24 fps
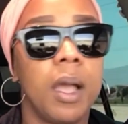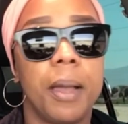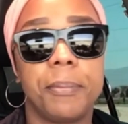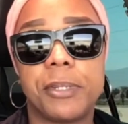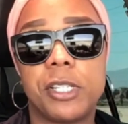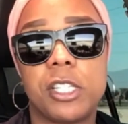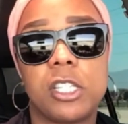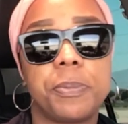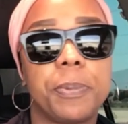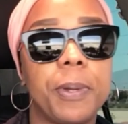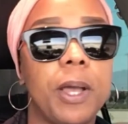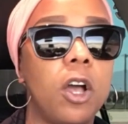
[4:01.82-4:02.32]

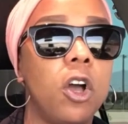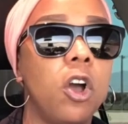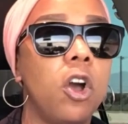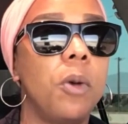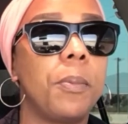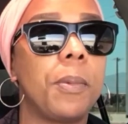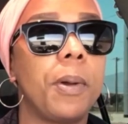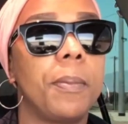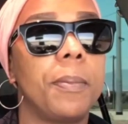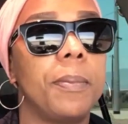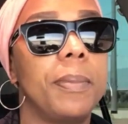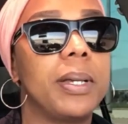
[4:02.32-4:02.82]
just about
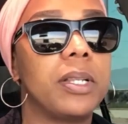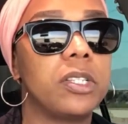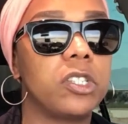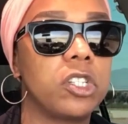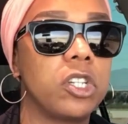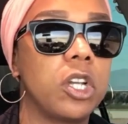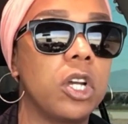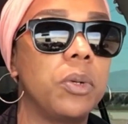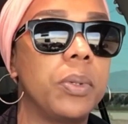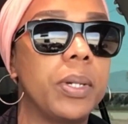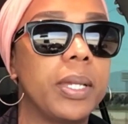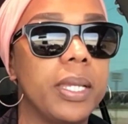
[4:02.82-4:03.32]
home. I'm about
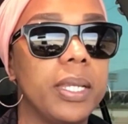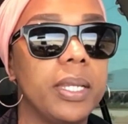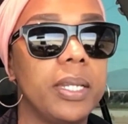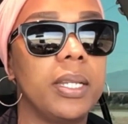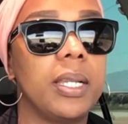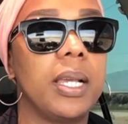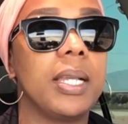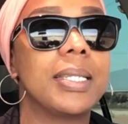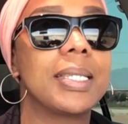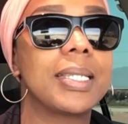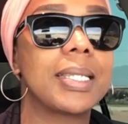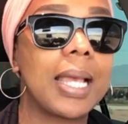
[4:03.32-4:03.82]
to go
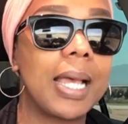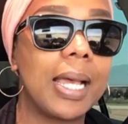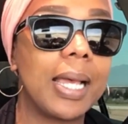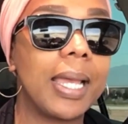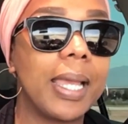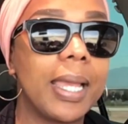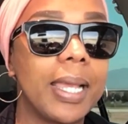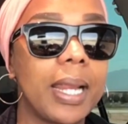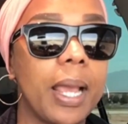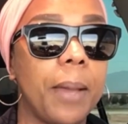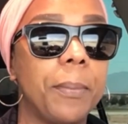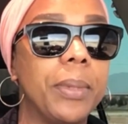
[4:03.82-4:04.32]

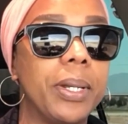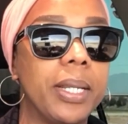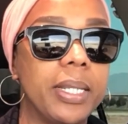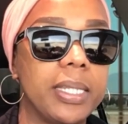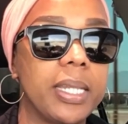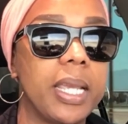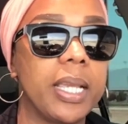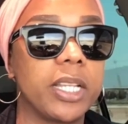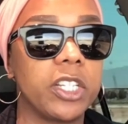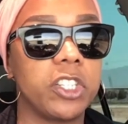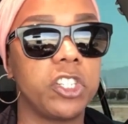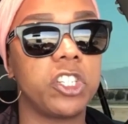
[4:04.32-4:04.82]
inside. I'm gonna
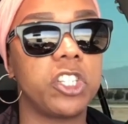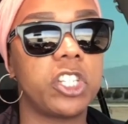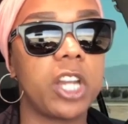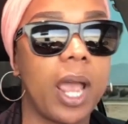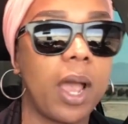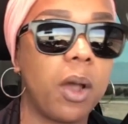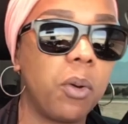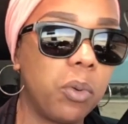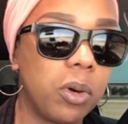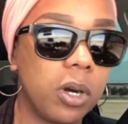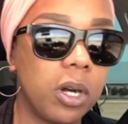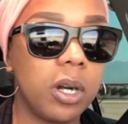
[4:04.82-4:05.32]
take a
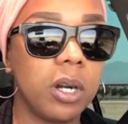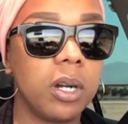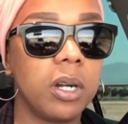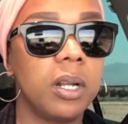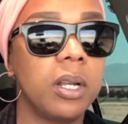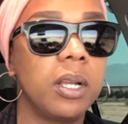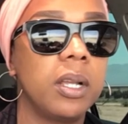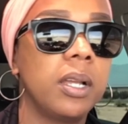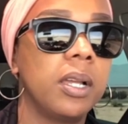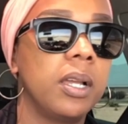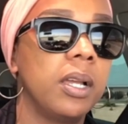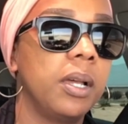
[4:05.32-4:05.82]
shower
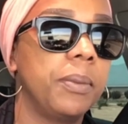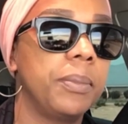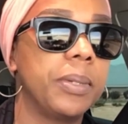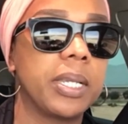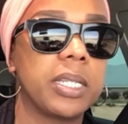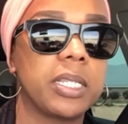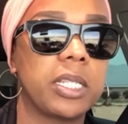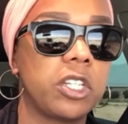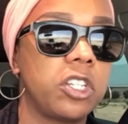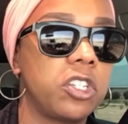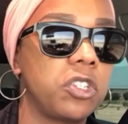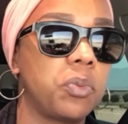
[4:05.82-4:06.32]

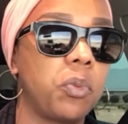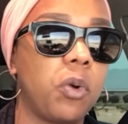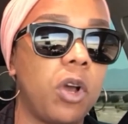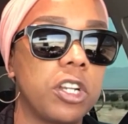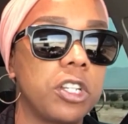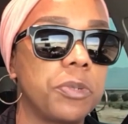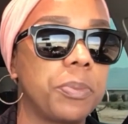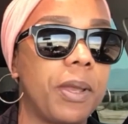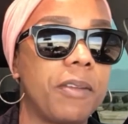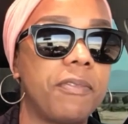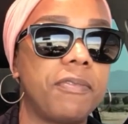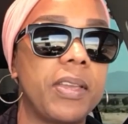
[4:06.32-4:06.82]
because I just
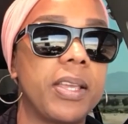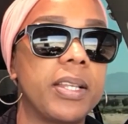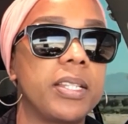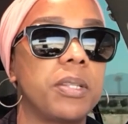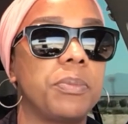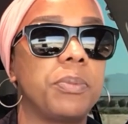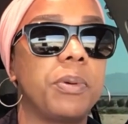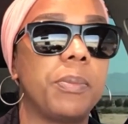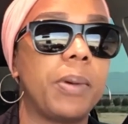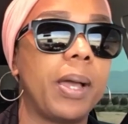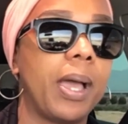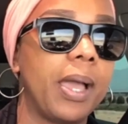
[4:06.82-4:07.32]
washed my face
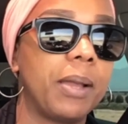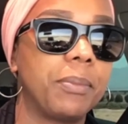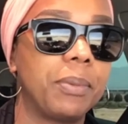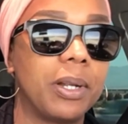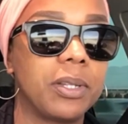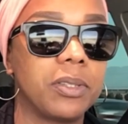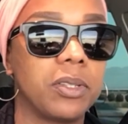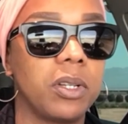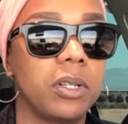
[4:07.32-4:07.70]
and put my eyebrows